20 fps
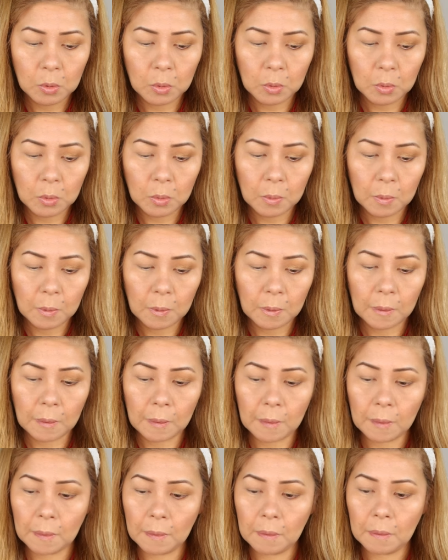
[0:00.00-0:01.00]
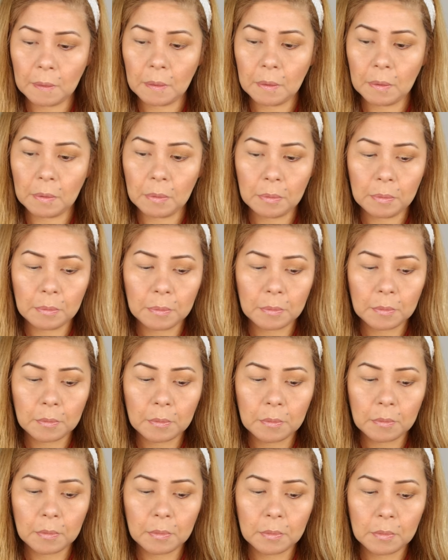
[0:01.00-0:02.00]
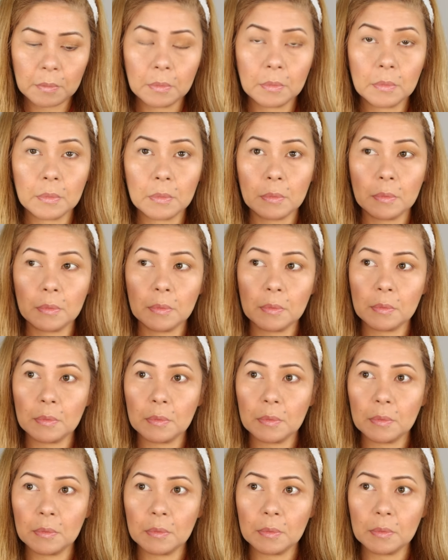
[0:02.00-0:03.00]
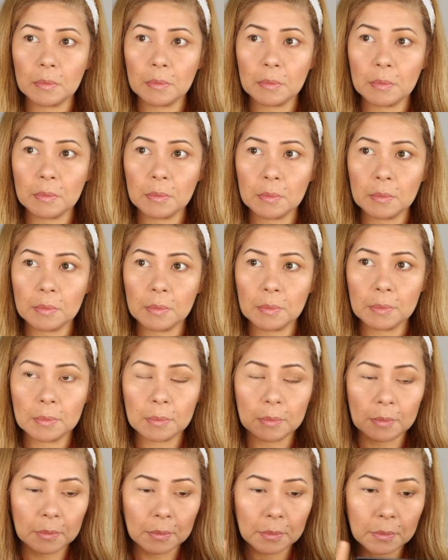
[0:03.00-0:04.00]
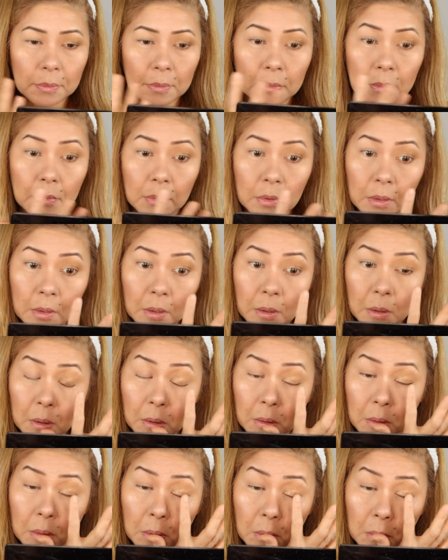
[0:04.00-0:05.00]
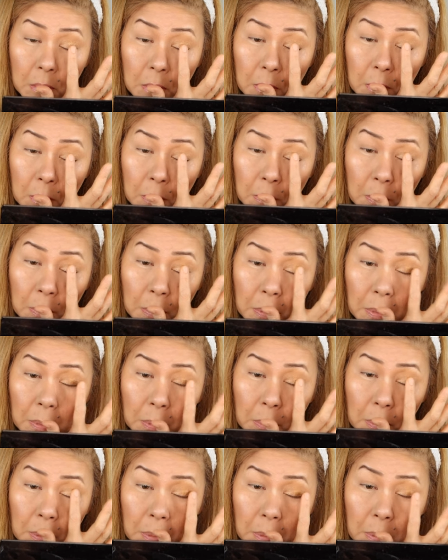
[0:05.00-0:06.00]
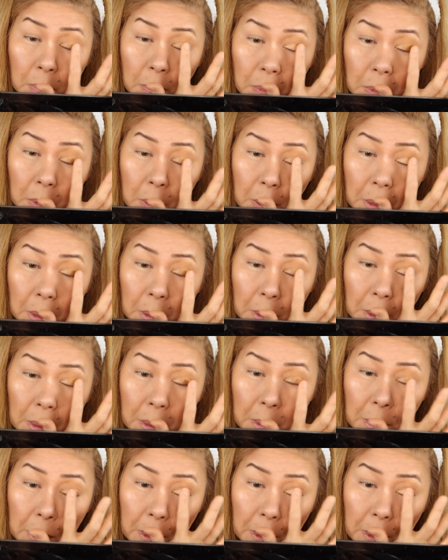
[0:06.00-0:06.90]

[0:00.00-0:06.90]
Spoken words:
The person shown says nothing.